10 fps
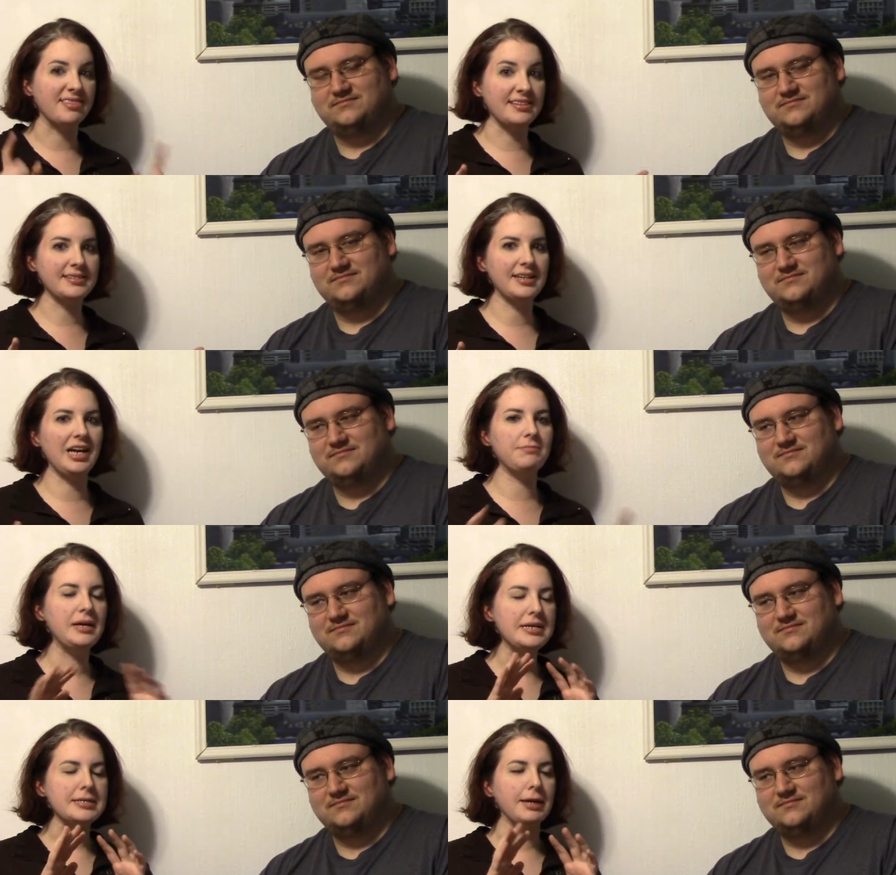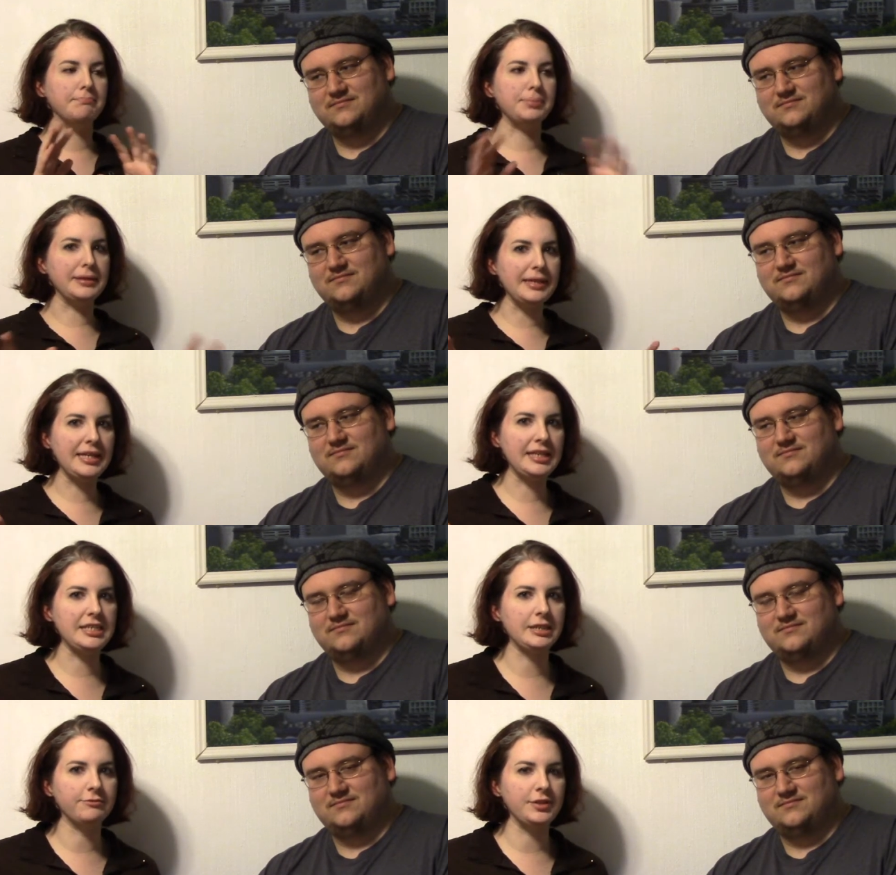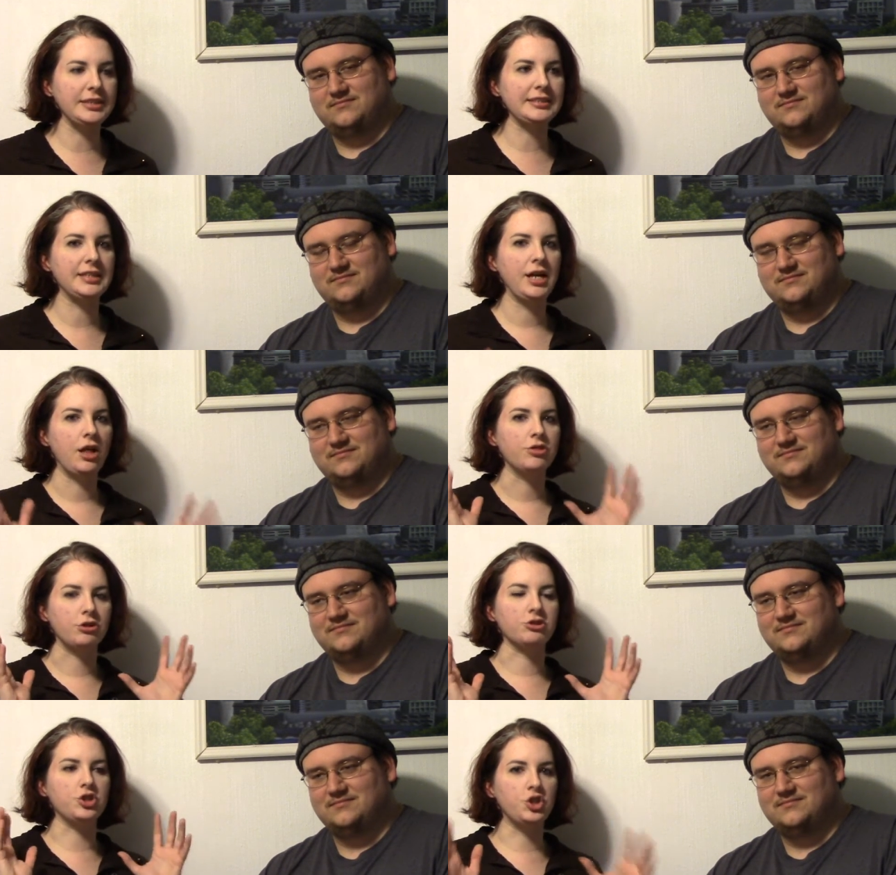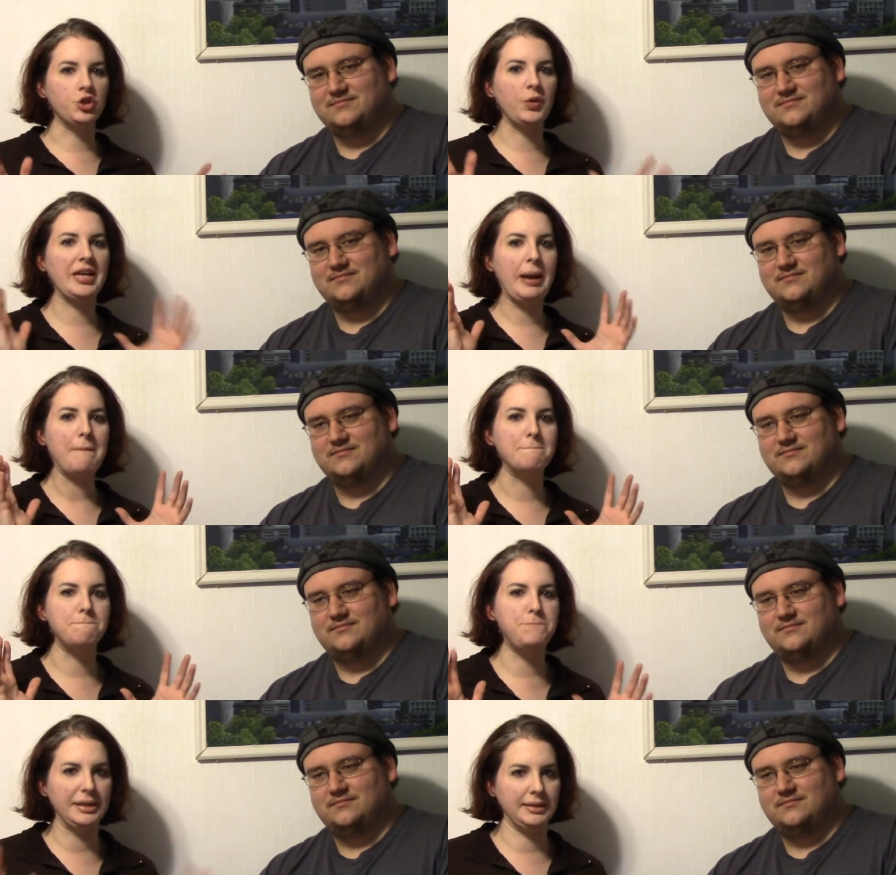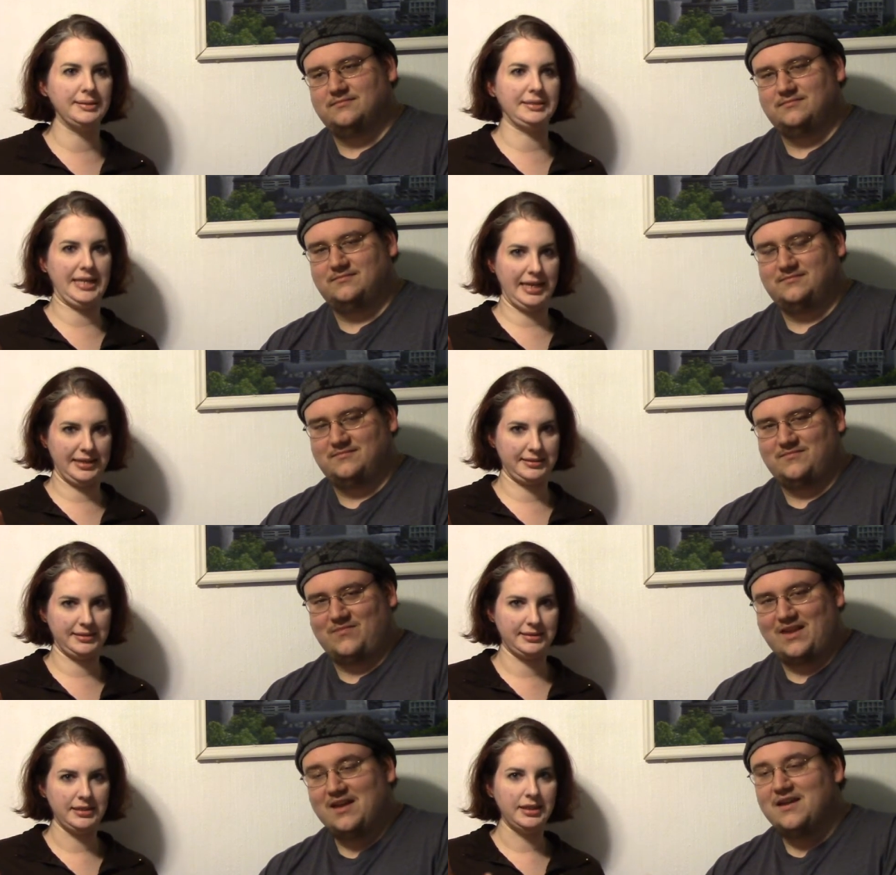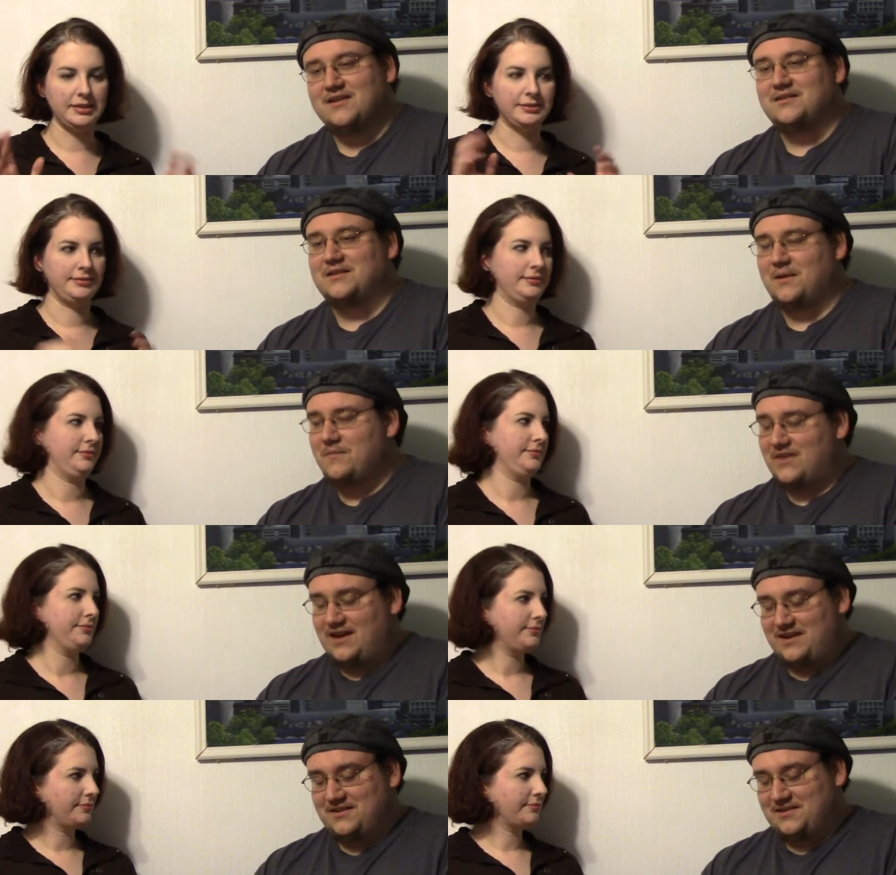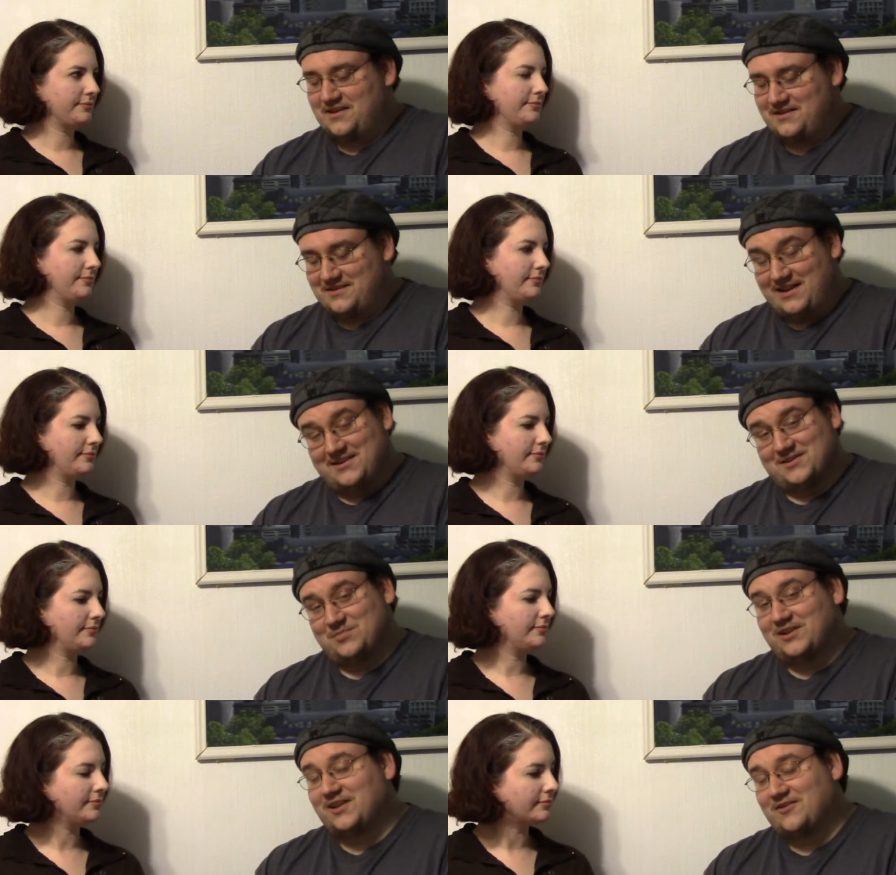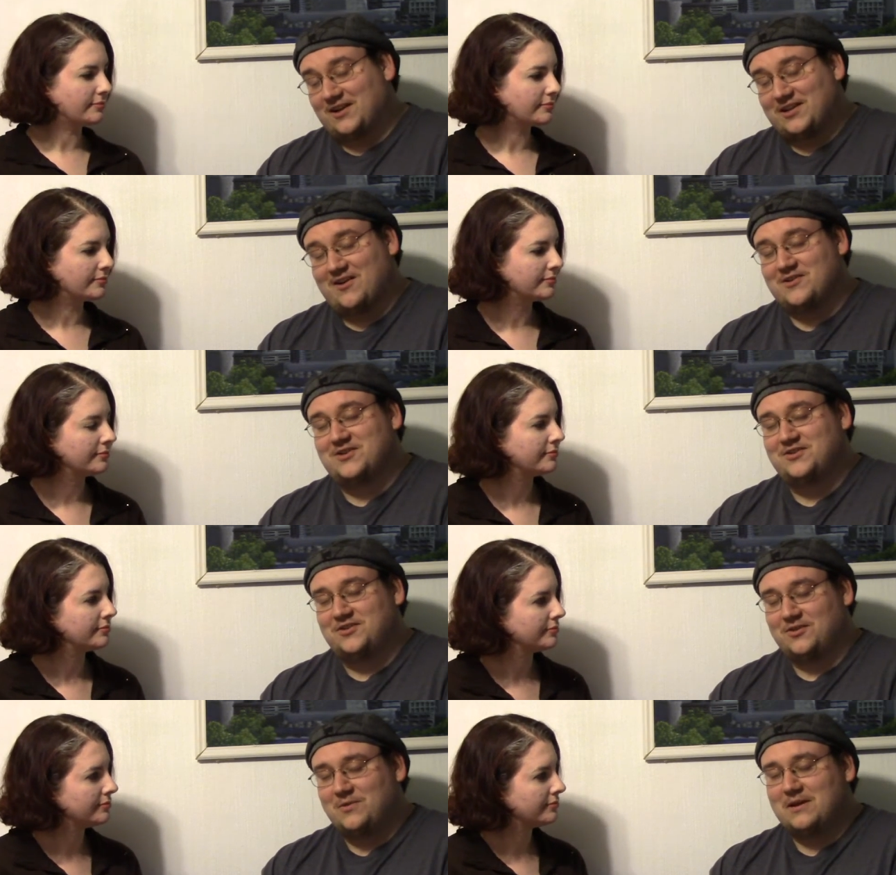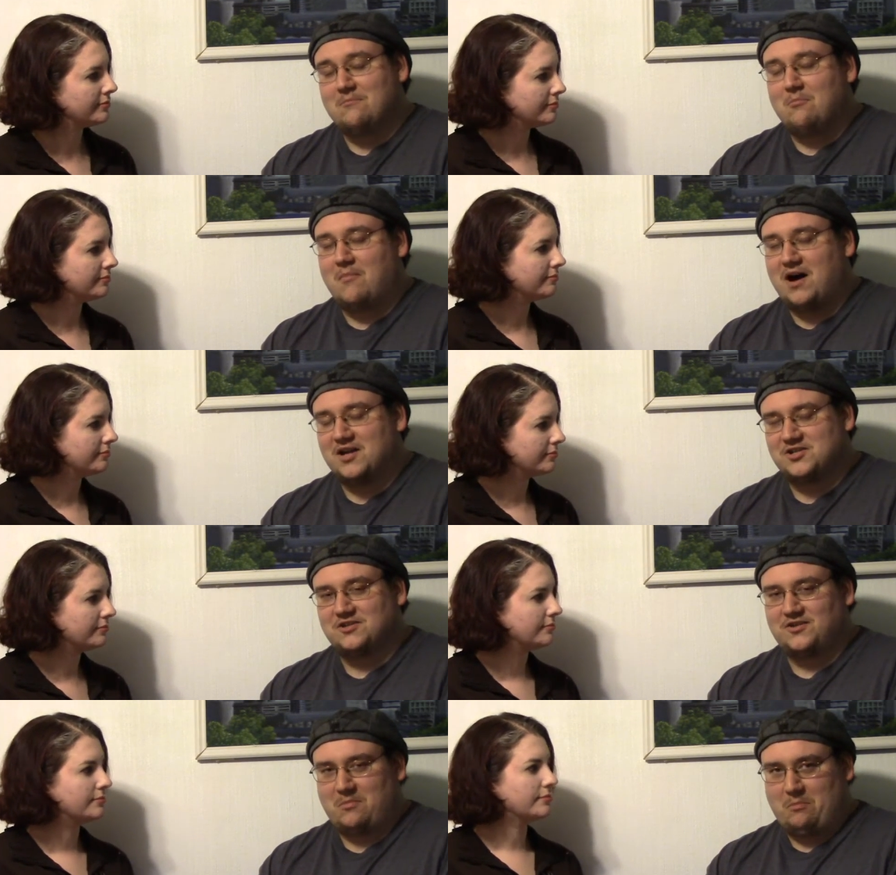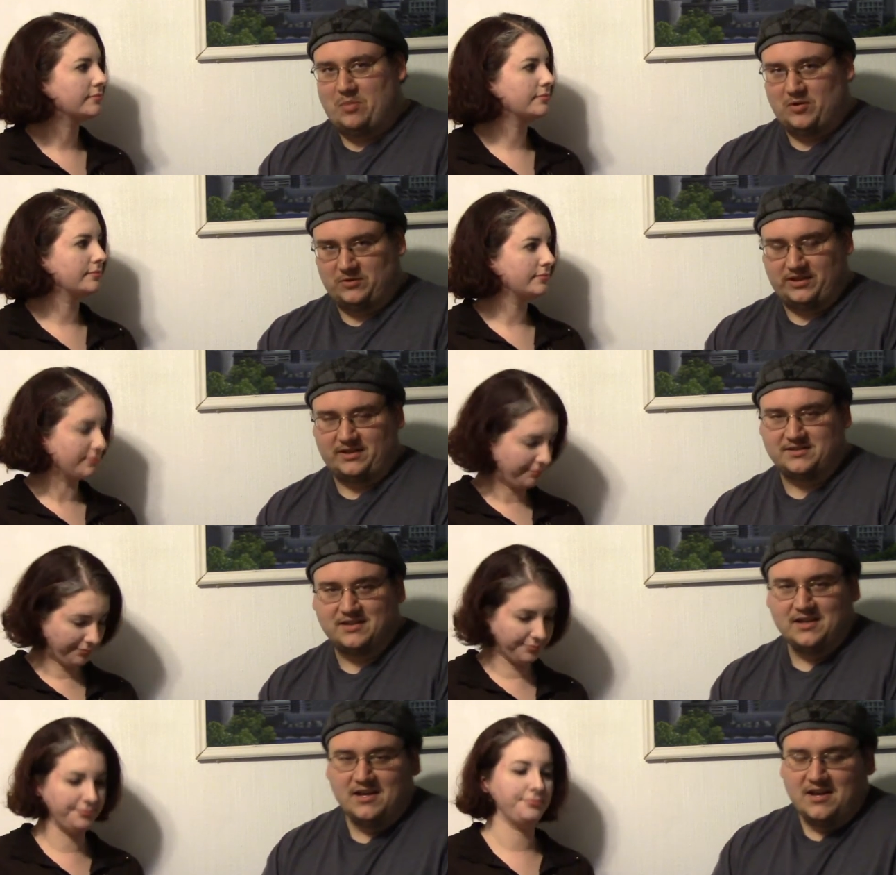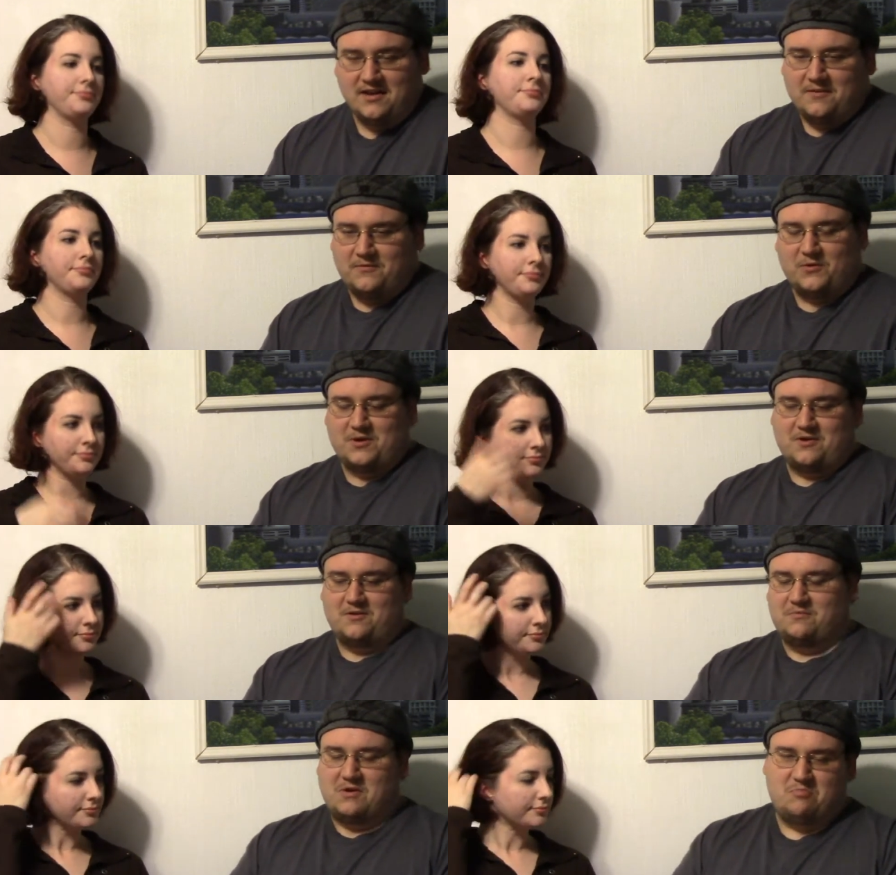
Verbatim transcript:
Speaker 1: This time, completely different. They're doing buildings.
Speaker 2: Yep, that is, they, that is completely correct. They are doing modular buildings. Mm-hmm. For your, your